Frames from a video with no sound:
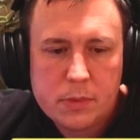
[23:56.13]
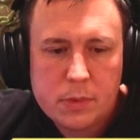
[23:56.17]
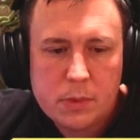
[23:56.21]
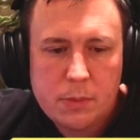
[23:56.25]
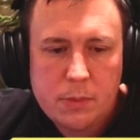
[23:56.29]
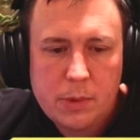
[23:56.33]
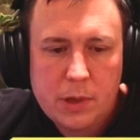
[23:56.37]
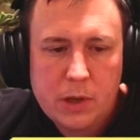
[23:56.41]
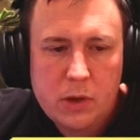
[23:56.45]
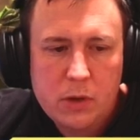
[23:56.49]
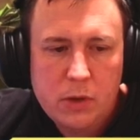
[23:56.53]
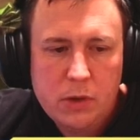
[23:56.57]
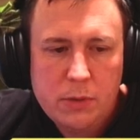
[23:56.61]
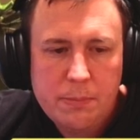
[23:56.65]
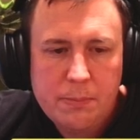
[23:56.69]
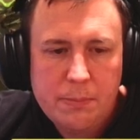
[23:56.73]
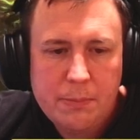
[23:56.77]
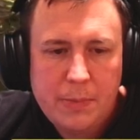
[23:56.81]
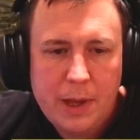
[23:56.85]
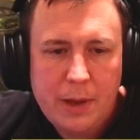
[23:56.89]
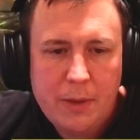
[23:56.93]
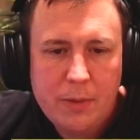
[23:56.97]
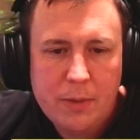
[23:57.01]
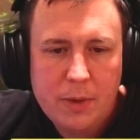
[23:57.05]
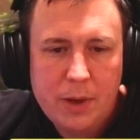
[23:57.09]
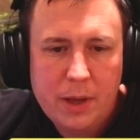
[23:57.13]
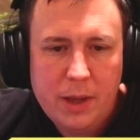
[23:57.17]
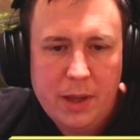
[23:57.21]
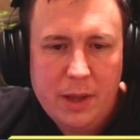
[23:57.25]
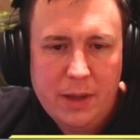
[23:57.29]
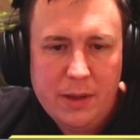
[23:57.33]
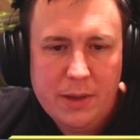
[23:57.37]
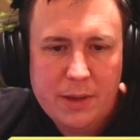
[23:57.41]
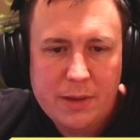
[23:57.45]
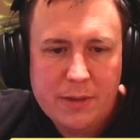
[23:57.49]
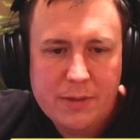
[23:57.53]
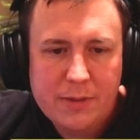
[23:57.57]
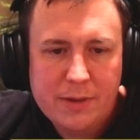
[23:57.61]
We could Merry,
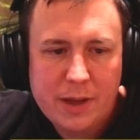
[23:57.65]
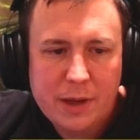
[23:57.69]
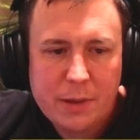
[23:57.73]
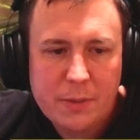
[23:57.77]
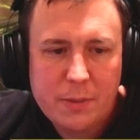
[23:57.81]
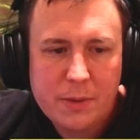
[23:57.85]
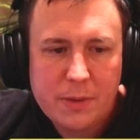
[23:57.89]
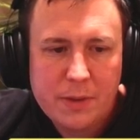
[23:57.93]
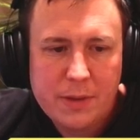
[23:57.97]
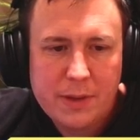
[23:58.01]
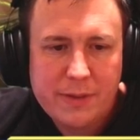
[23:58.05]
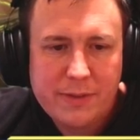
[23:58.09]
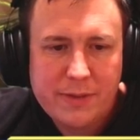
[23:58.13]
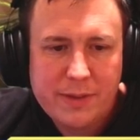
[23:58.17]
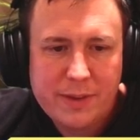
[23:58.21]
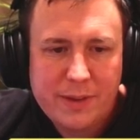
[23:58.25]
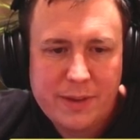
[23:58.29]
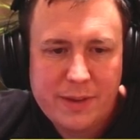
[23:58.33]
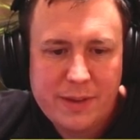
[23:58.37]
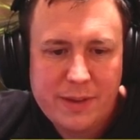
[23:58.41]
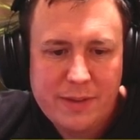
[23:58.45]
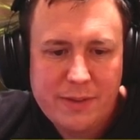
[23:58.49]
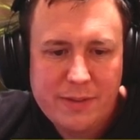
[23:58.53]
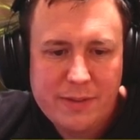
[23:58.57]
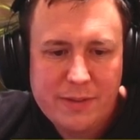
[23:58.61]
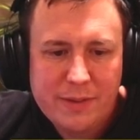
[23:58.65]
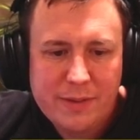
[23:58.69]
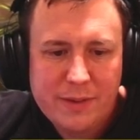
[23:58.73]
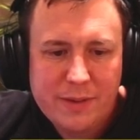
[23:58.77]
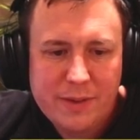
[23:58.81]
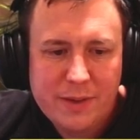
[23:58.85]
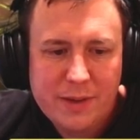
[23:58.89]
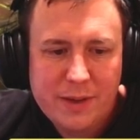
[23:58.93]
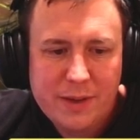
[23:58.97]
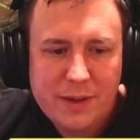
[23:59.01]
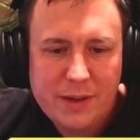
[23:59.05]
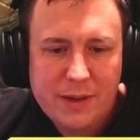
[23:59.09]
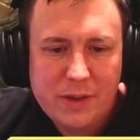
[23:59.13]
attack with this and this,
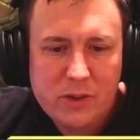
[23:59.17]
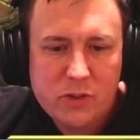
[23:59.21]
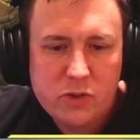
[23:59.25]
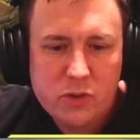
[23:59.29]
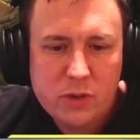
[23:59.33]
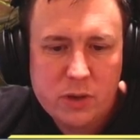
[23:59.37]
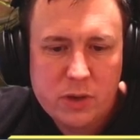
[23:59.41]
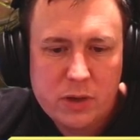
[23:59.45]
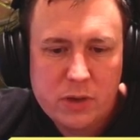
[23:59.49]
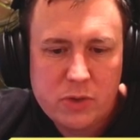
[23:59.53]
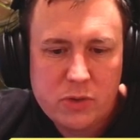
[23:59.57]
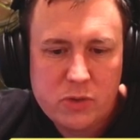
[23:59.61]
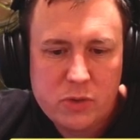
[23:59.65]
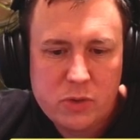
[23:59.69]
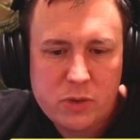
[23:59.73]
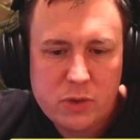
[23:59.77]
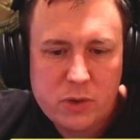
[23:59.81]
and then try and draw